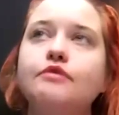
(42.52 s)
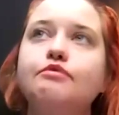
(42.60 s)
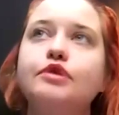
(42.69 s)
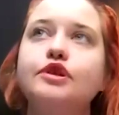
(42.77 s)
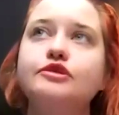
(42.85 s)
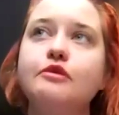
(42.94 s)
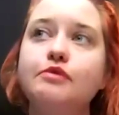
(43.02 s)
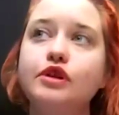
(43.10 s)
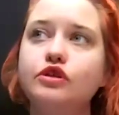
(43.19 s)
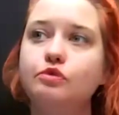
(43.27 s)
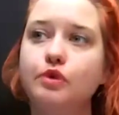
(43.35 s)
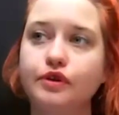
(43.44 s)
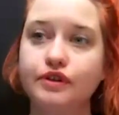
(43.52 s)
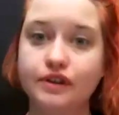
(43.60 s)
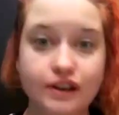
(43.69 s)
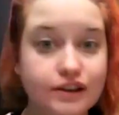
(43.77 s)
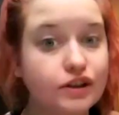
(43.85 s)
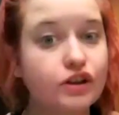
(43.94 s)
presumably you want
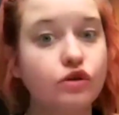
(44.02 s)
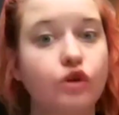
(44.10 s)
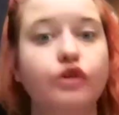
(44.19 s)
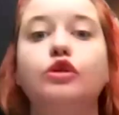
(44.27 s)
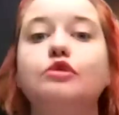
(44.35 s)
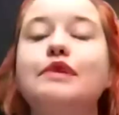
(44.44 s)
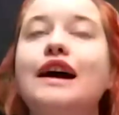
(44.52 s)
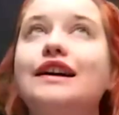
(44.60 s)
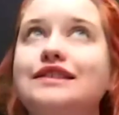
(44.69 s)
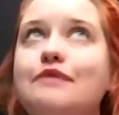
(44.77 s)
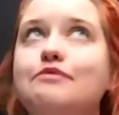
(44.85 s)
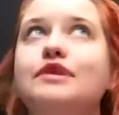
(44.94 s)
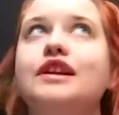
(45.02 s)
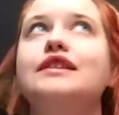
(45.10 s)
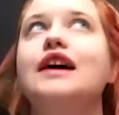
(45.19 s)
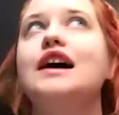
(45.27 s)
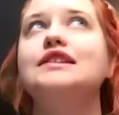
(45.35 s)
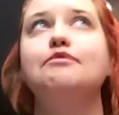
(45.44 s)
this in order to be accepted
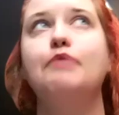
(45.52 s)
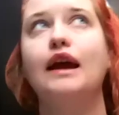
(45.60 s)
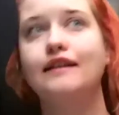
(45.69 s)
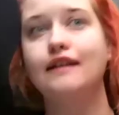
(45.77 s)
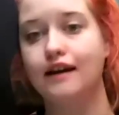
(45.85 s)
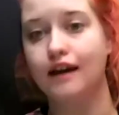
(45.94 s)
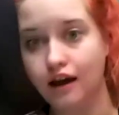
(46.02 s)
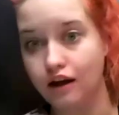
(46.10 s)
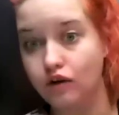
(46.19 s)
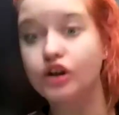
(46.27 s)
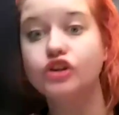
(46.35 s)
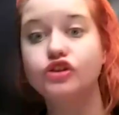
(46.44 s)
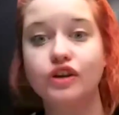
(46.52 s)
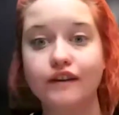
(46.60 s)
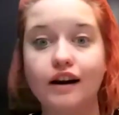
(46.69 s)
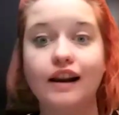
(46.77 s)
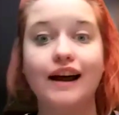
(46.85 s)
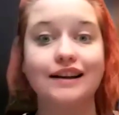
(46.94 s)
as a paid IA or in
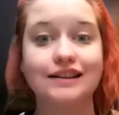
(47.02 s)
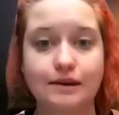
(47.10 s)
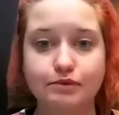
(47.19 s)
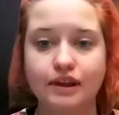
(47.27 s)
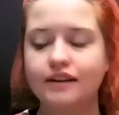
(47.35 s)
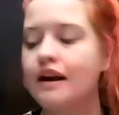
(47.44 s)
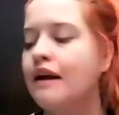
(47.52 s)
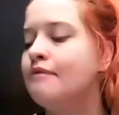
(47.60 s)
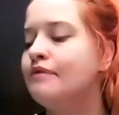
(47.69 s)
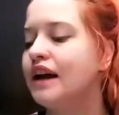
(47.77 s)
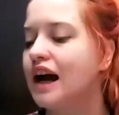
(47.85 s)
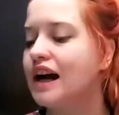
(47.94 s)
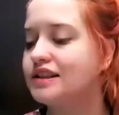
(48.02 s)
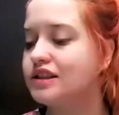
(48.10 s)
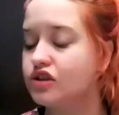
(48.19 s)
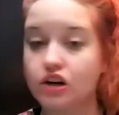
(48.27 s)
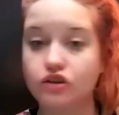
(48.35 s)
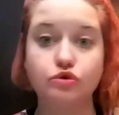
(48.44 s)
general accepted as a
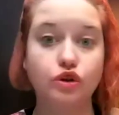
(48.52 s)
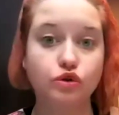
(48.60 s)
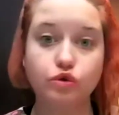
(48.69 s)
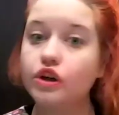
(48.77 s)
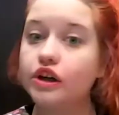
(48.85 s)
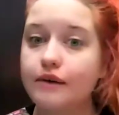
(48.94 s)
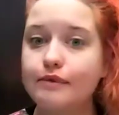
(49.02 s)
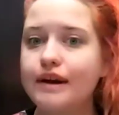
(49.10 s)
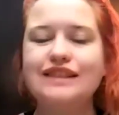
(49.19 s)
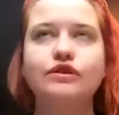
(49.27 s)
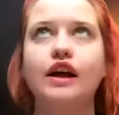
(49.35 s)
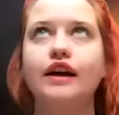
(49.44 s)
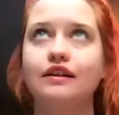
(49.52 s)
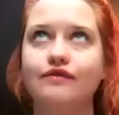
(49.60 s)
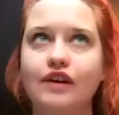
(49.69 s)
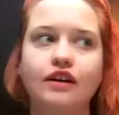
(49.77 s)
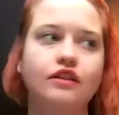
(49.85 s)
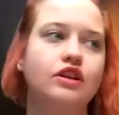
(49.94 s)
judge to the tournaments or like
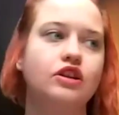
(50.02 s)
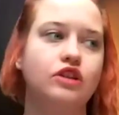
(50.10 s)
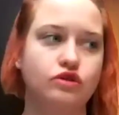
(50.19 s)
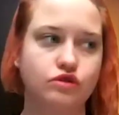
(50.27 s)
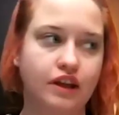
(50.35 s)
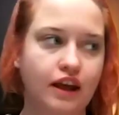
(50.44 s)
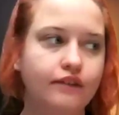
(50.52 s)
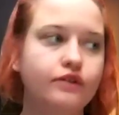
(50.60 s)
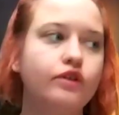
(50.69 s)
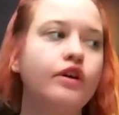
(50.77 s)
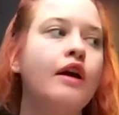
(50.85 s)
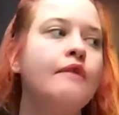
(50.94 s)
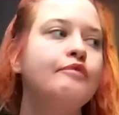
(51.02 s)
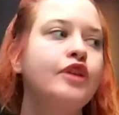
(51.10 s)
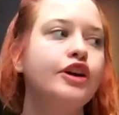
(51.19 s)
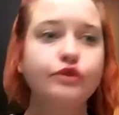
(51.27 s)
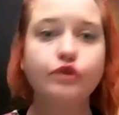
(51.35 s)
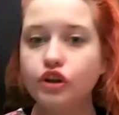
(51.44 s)
invited adjudicator.
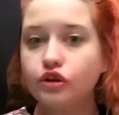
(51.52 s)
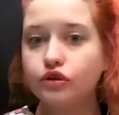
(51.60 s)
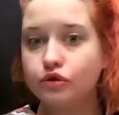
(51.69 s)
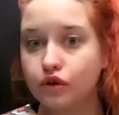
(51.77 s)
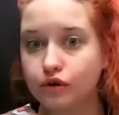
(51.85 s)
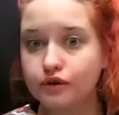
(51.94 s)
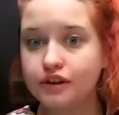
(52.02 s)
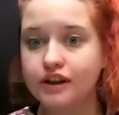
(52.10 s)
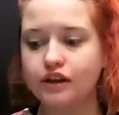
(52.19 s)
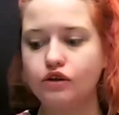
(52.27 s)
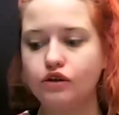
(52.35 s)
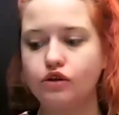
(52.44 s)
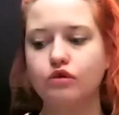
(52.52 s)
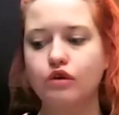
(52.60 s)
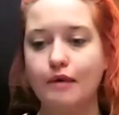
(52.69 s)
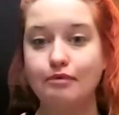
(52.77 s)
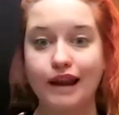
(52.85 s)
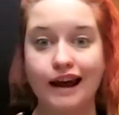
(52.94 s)
So you need to know that you
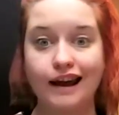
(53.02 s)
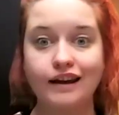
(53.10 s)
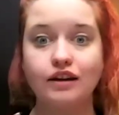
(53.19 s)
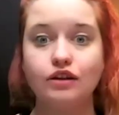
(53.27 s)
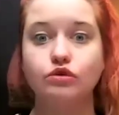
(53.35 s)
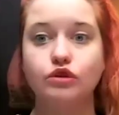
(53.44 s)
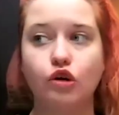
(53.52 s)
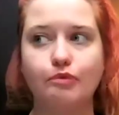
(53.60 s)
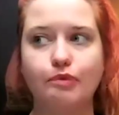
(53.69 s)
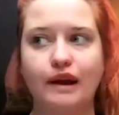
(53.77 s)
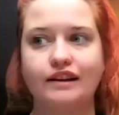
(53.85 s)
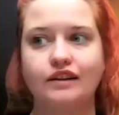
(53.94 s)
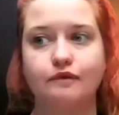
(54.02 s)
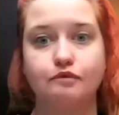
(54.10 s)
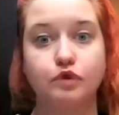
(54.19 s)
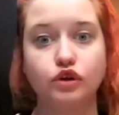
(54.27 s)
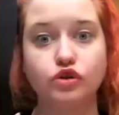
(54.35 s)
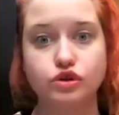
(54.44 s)
applying into the competitive
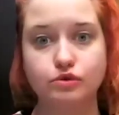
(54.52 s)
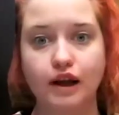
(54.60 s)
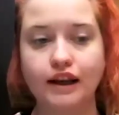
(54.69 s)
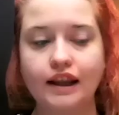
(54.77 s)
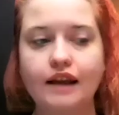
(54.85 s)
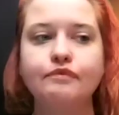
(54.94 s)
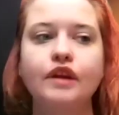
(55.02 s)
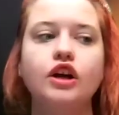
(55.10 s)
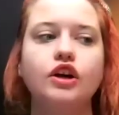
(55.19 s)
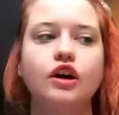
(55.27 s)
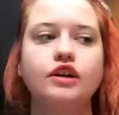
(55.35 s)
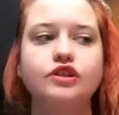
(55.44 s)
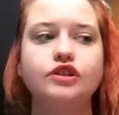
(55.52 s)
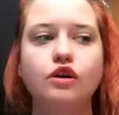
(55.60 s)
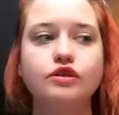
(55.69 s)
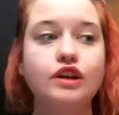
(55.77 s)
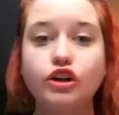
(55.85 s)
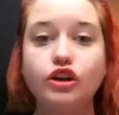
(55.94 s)
pool usually. So
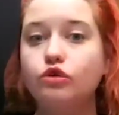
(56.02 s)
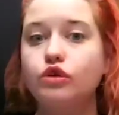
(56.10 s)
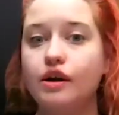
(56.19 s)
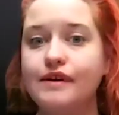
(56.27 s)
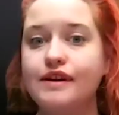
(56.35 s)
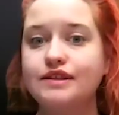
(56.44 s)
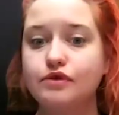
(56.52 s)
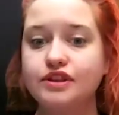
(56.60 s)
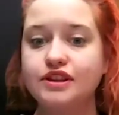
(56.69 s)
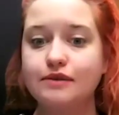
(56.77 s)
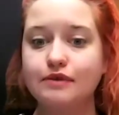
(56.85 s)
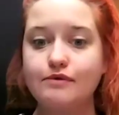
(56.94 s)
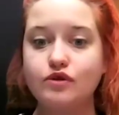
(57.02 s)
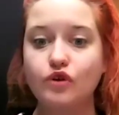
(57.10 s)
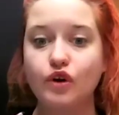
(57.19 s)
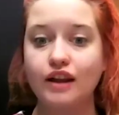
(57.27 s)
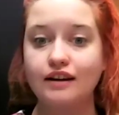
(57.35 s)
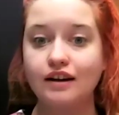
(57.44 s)
there are tournaments when sometimes you're
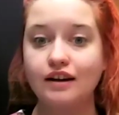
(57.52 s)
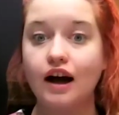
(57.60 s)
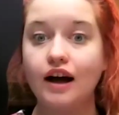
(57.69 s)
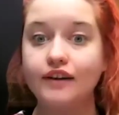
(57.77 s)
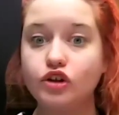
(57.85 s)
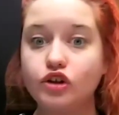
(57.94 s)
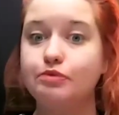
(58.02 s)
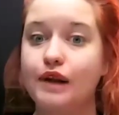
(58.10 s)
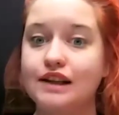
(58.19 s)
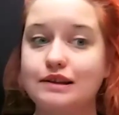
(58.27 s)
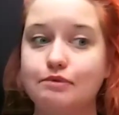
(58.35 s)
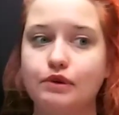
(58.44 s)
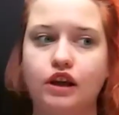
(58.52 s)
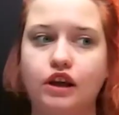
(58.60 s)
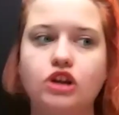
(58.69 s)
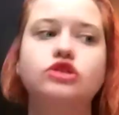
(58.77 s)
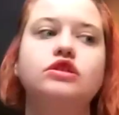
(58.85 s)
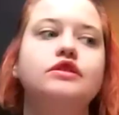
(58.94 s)
getting 100 plus
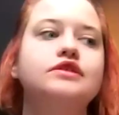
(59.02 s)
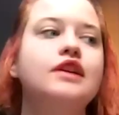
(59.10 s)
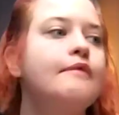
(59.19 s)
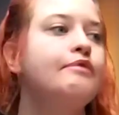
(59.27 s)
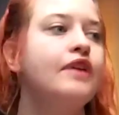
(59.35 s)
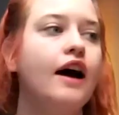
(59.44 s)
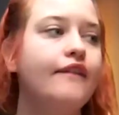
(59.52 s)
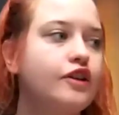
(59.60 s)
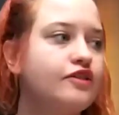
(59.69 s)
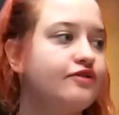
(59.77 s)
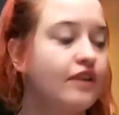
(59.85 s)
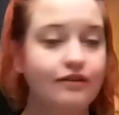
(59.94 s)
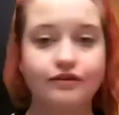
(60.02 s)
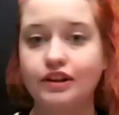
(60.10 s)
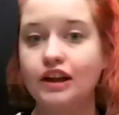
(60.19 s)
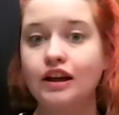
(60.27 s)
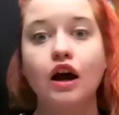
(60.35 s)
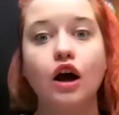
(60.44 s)
applications,
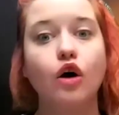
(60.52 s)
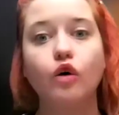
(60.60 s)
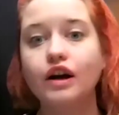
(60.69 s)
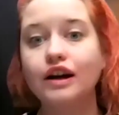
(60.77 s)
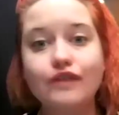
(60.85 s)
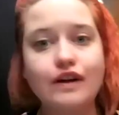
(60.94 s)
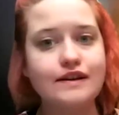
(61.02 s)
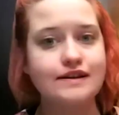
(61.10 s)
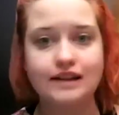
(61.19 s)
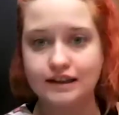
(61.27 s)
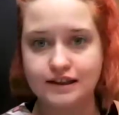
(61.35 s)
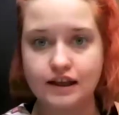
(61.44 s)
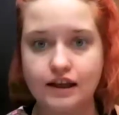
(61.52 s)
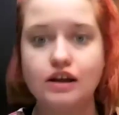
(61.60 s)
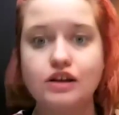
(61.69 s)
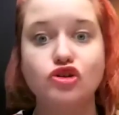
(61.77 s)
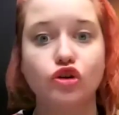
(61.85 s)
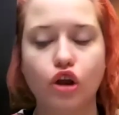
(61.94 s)
150 or even 60.
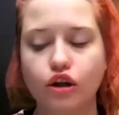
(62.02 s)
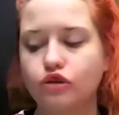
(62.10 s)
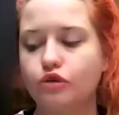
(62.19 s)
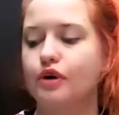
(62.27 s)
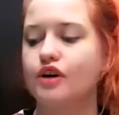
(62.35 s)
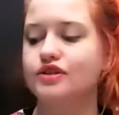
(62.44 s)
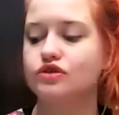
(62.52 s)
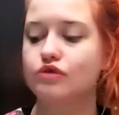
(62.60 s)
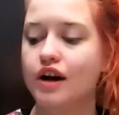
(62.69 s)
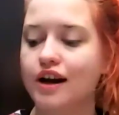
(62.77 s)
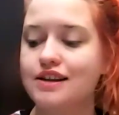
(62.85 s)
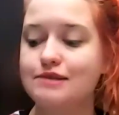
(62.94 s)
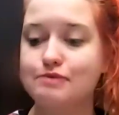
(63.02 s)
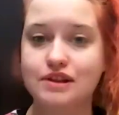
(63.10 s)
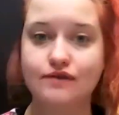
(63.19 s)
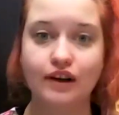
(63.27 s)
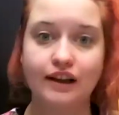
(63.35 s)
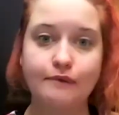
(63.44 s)
It's a lot to process, right?
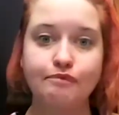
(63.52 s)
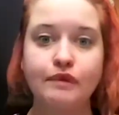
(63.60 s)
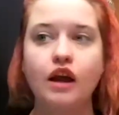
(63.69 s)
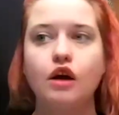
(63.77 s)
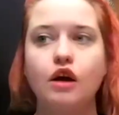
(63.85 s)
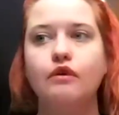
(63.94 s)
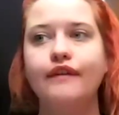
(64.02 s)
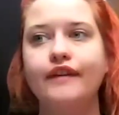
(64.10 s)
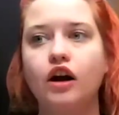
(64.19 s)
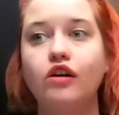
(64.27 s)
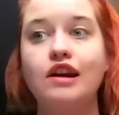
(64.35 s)
Specifically when there are